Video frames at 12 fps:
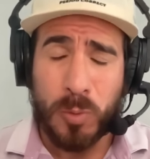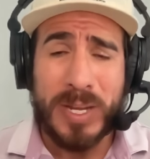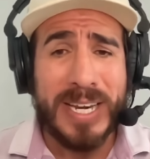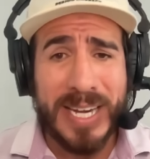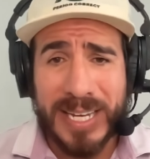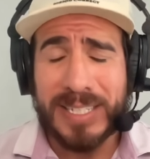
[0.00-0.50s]

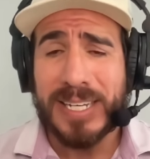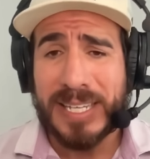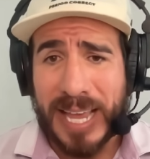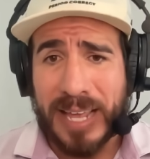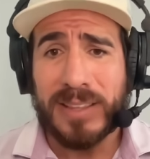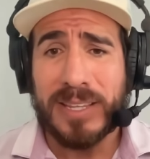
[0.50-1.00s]
He needs to
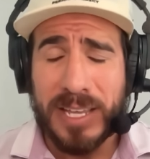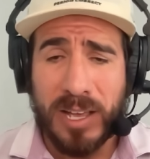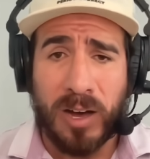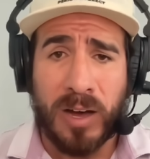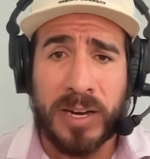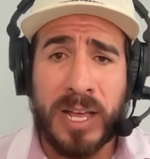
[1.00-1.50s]
get
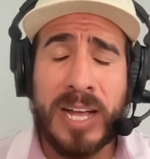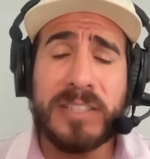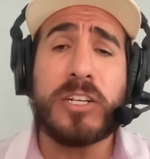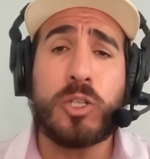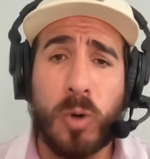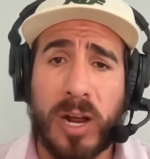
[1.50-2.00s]
Leon
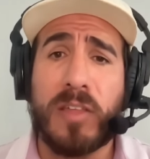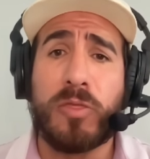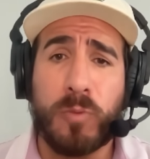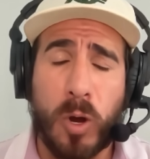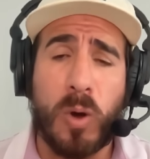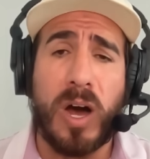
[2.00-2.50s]
to try to throw